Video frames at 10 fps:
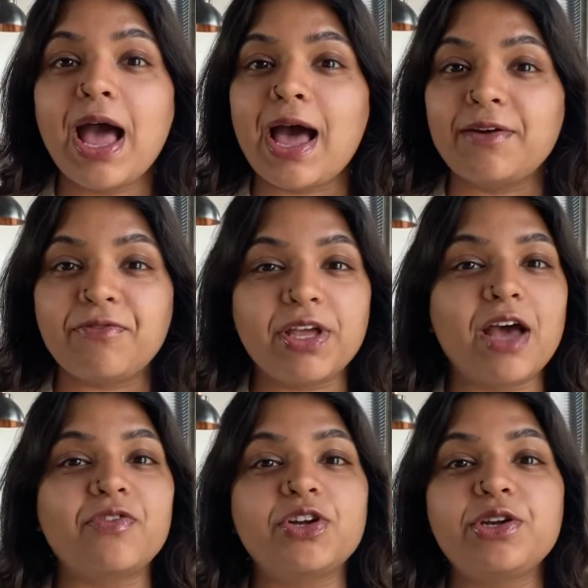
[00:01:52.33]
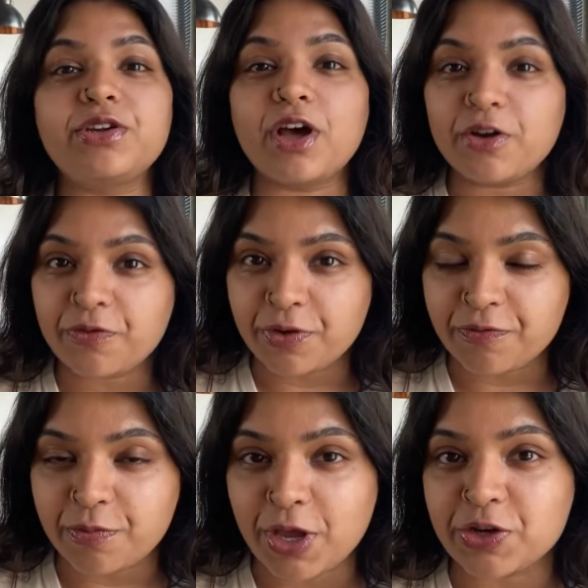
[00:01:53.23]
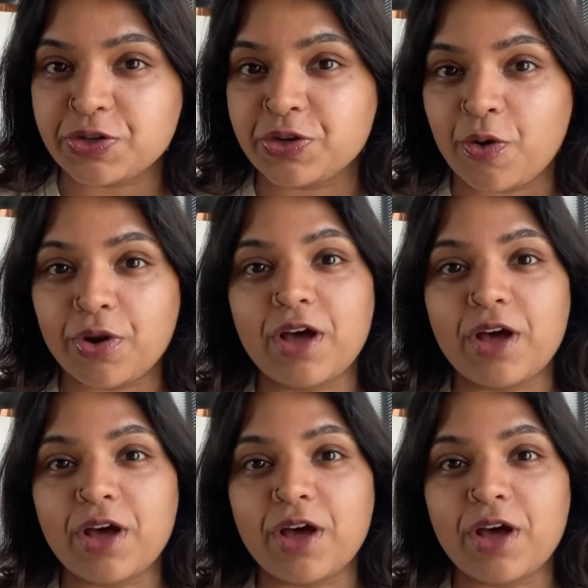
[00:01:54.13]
and we have a ton of information on